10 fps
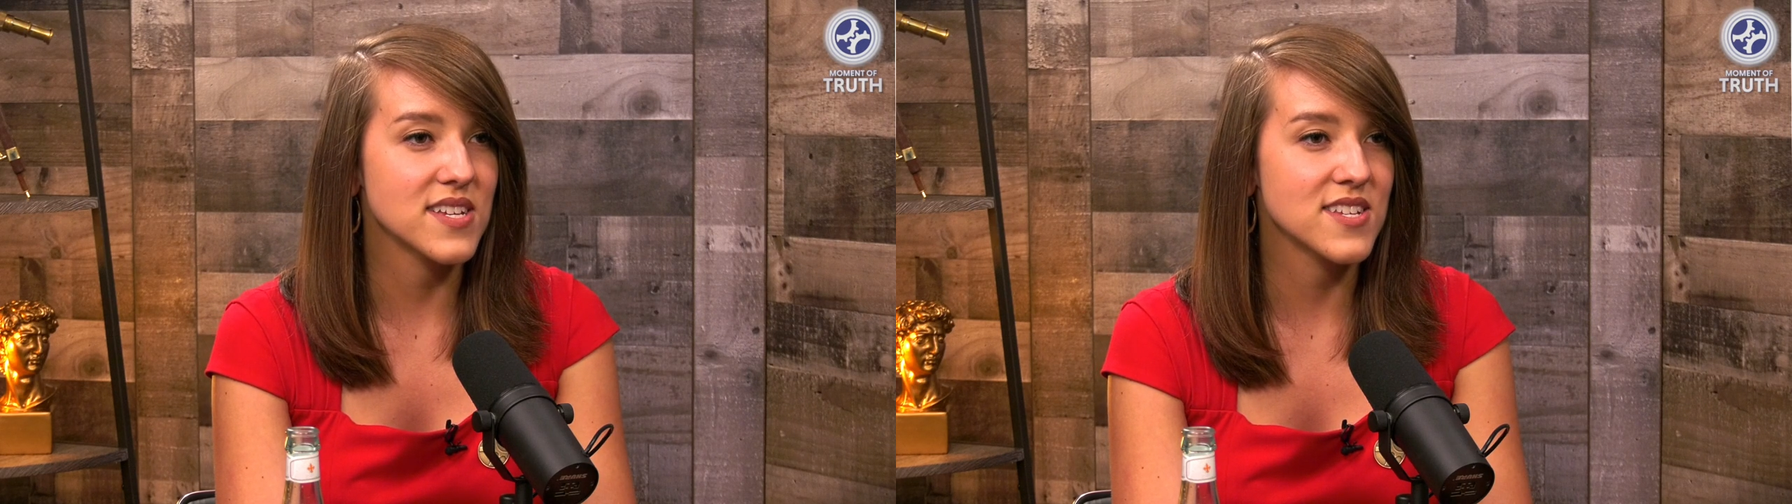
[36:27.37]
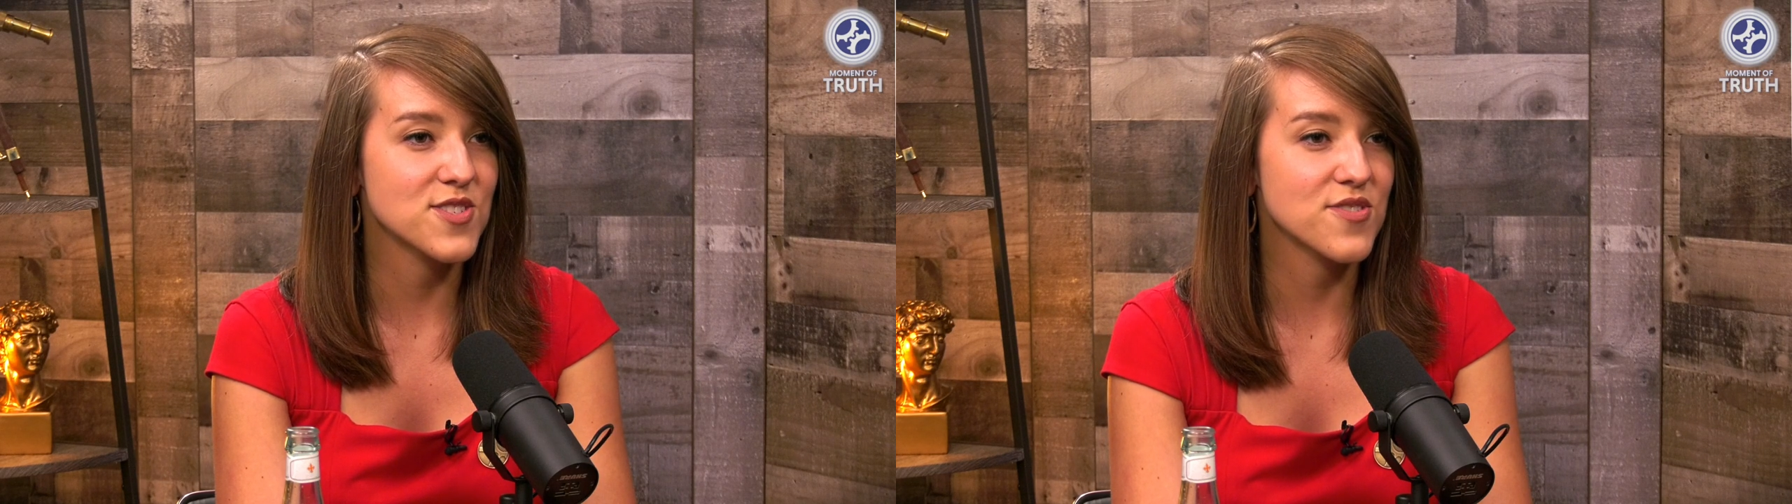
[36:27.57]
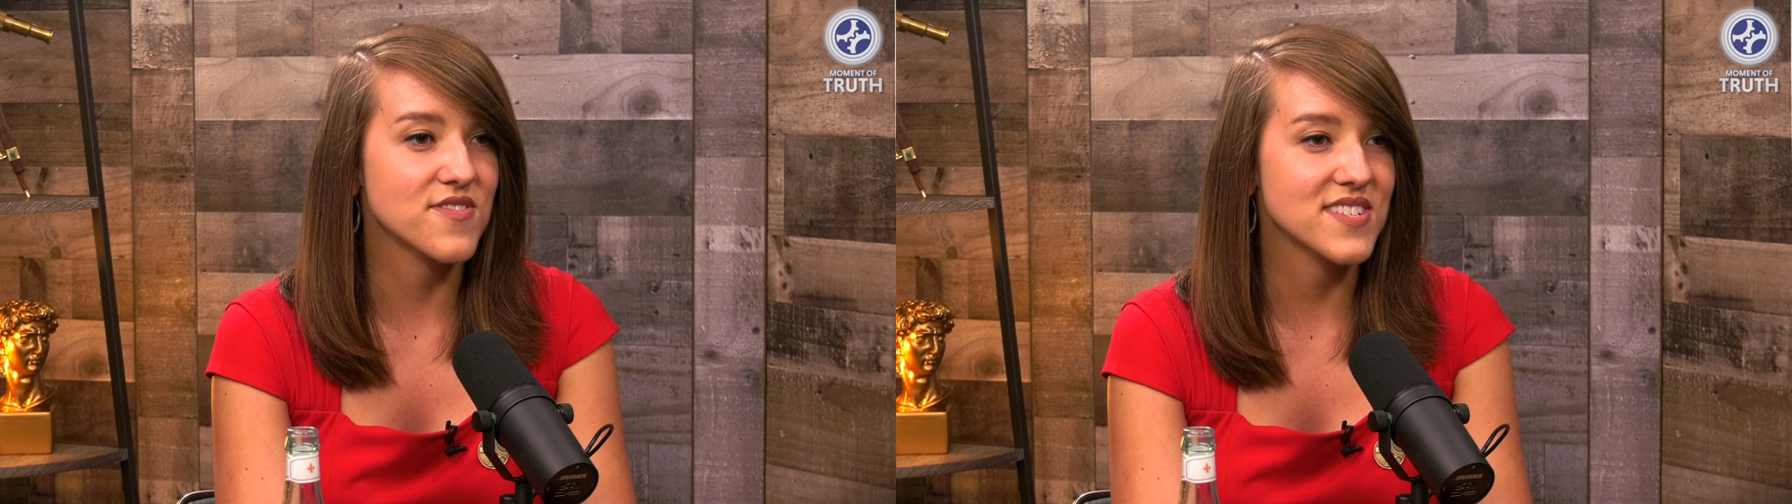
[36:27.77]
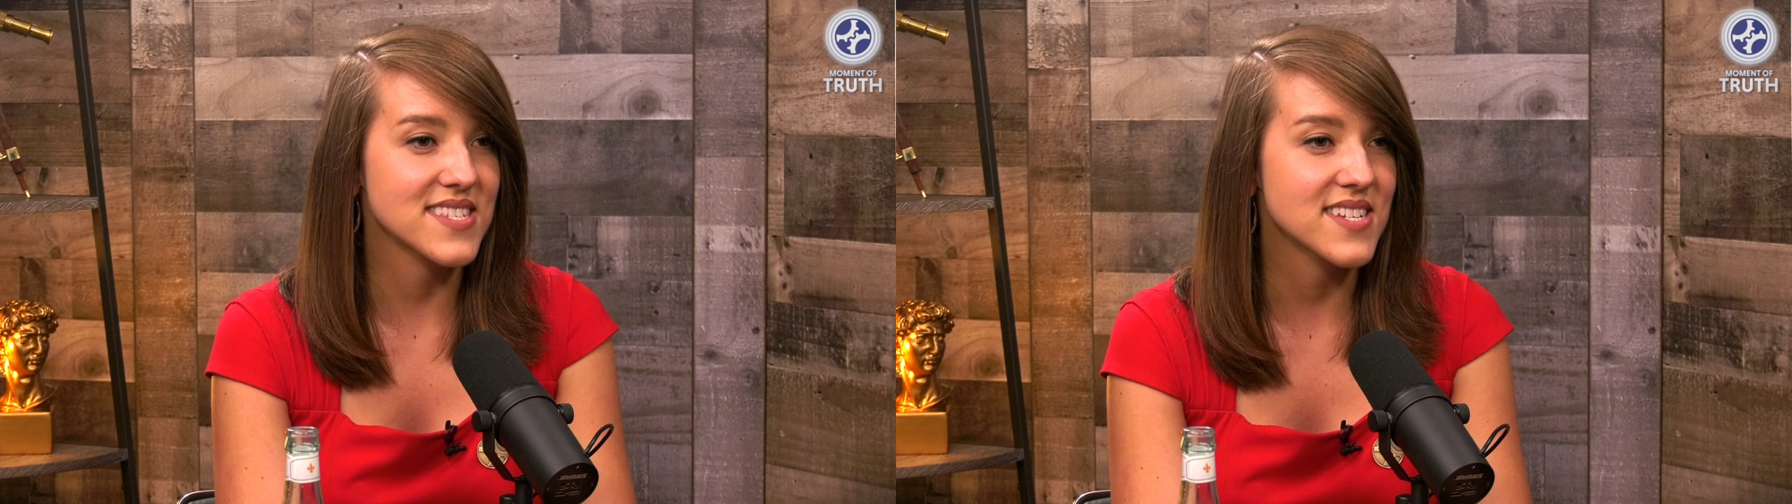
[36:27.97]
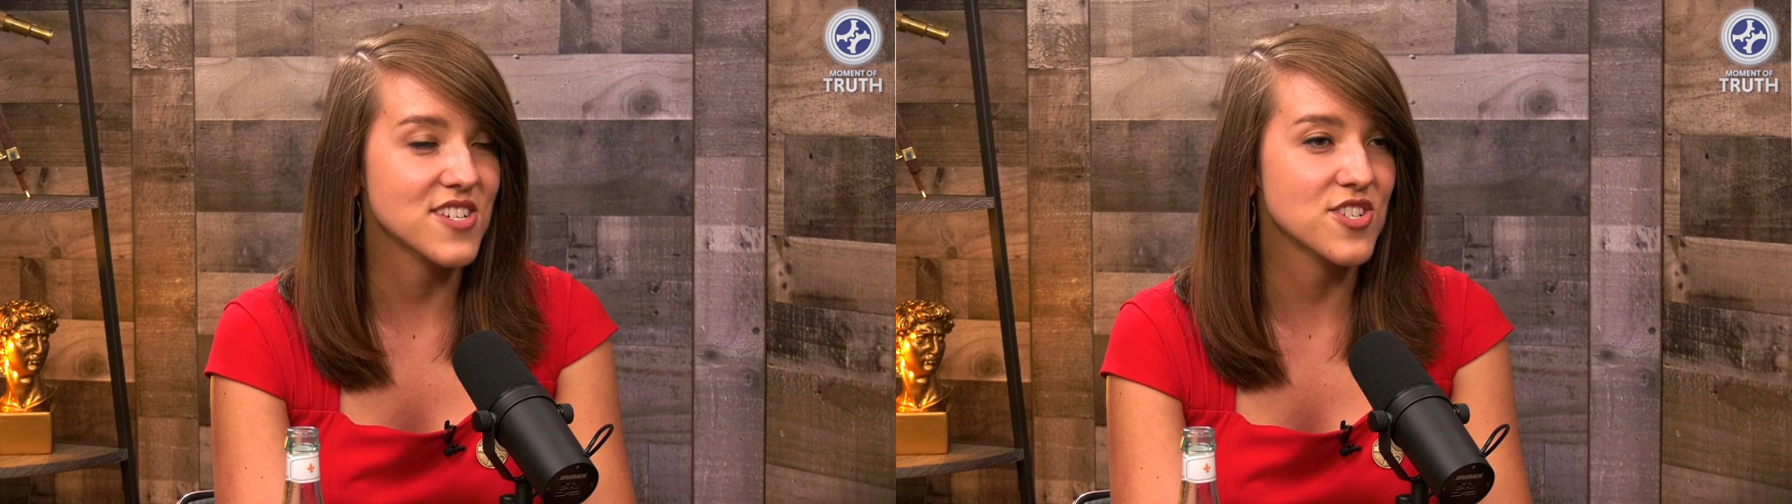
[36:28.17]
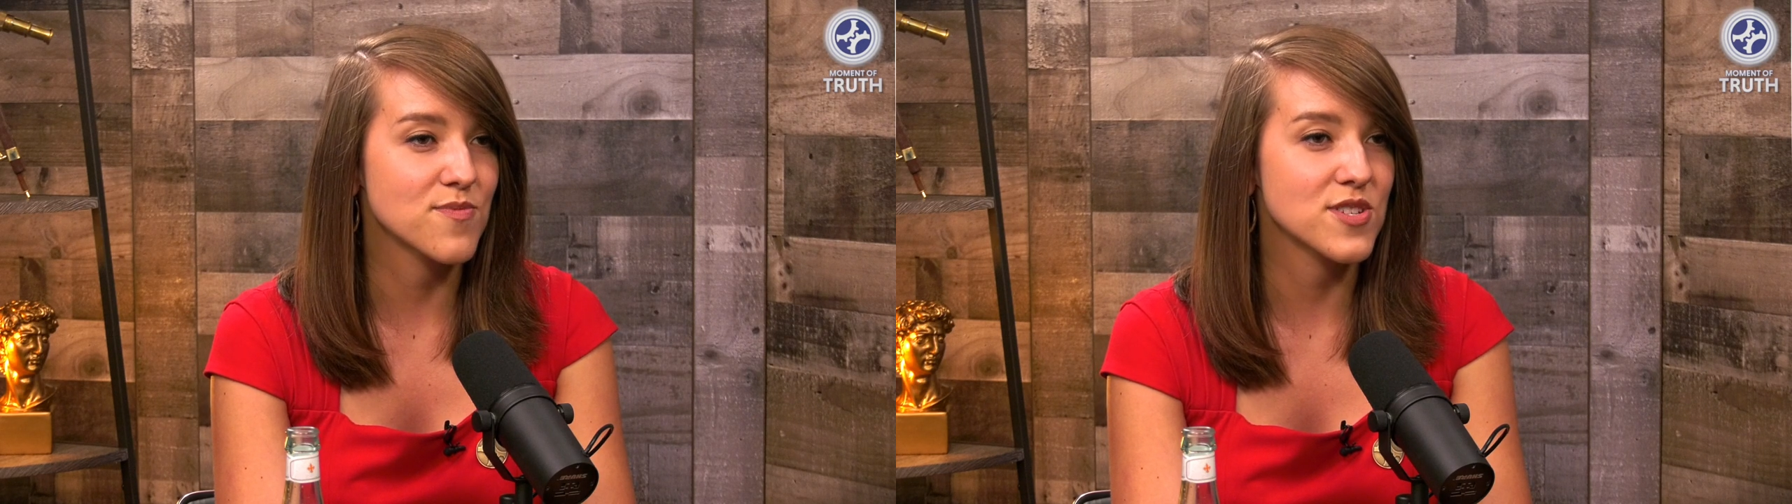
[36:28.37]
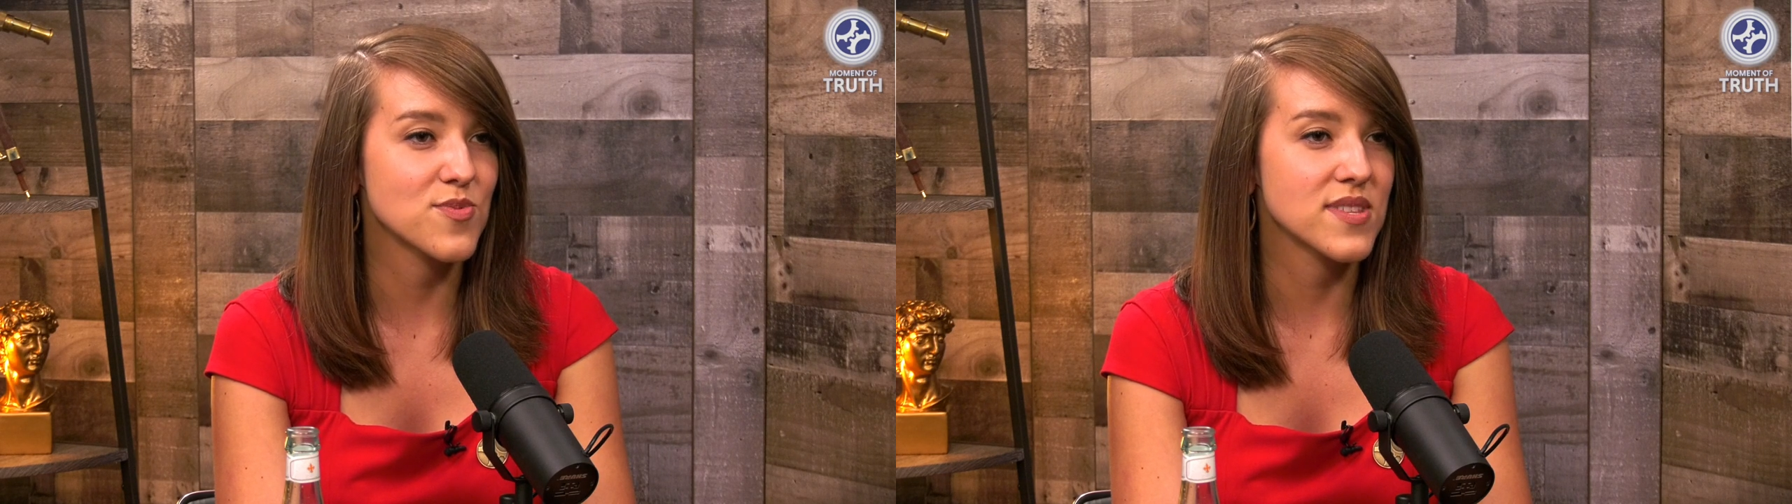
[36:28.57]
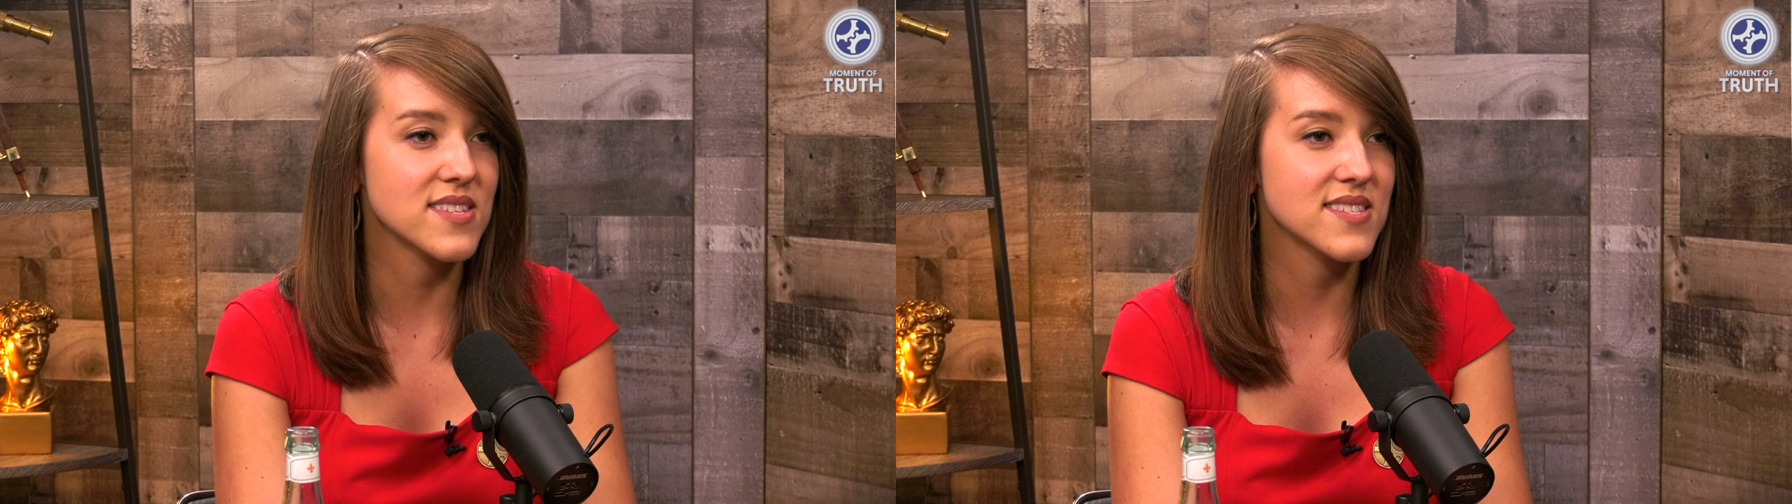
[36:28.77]
any sort of distinction
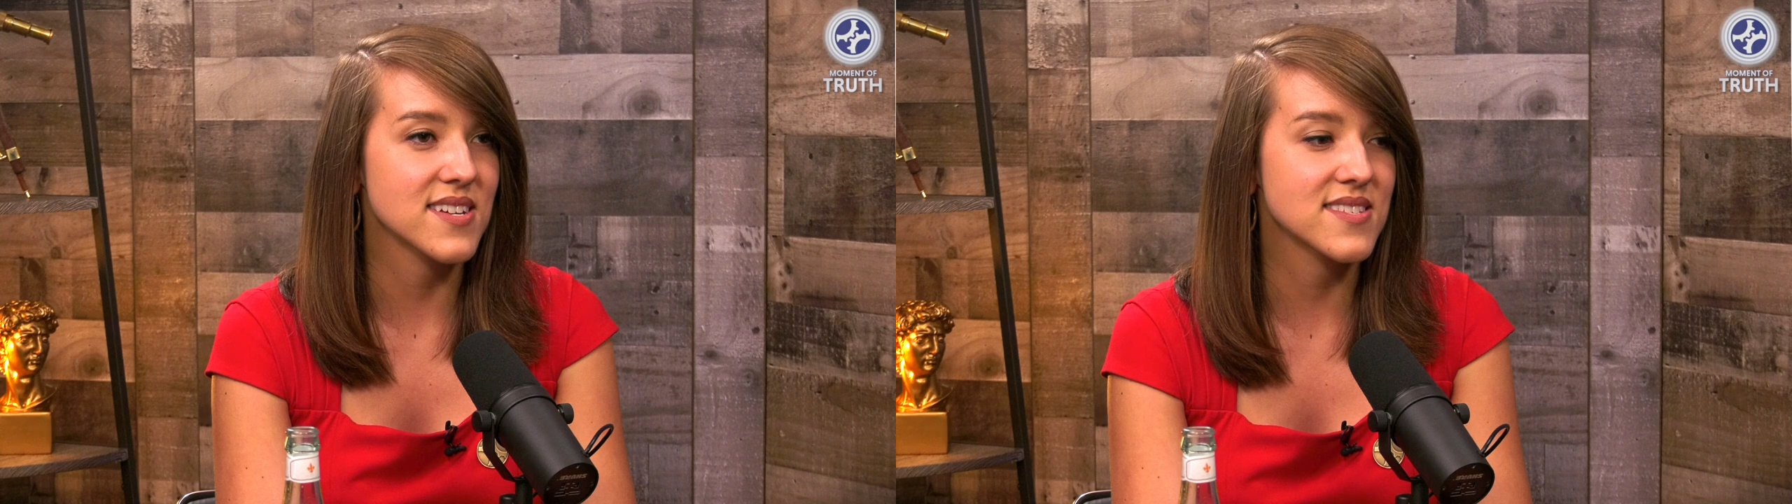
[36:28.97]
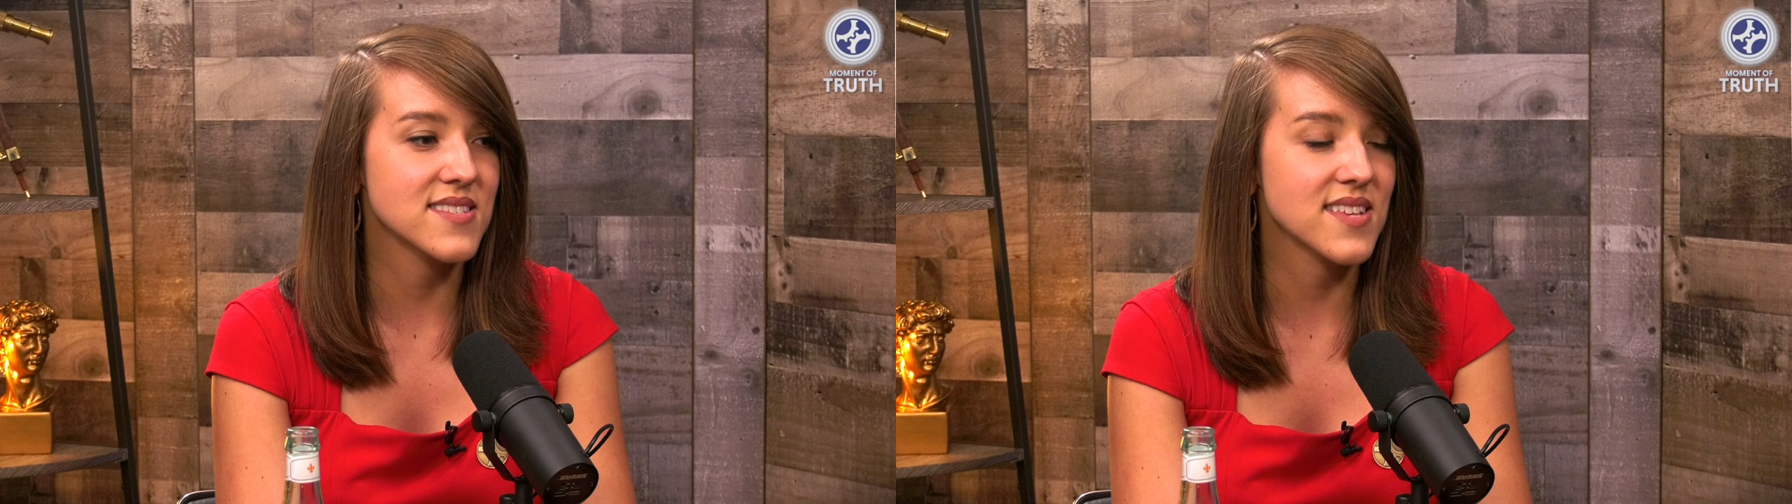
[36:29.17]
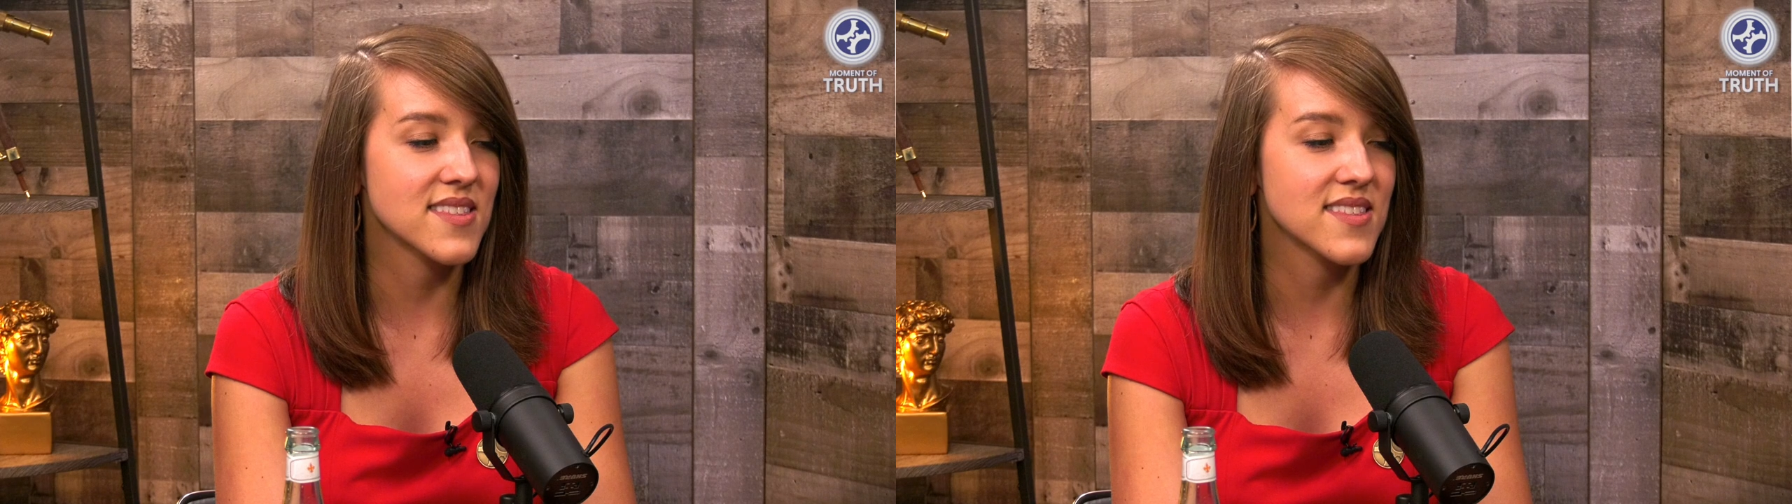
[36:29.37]
between the sexes,